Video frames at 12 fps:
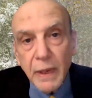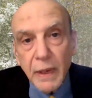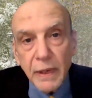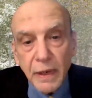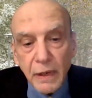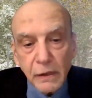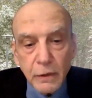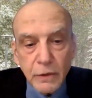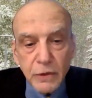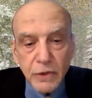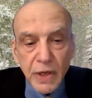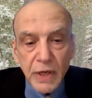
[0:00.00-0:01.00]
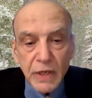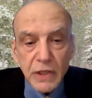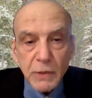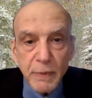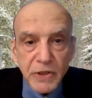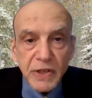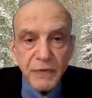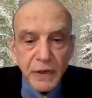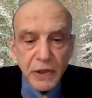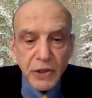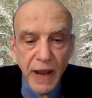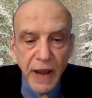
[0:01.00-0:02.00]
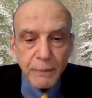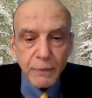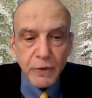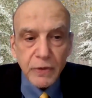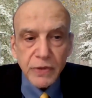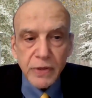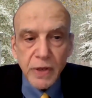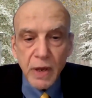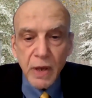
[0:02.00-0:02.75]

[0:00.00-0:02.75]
It includes specific chapters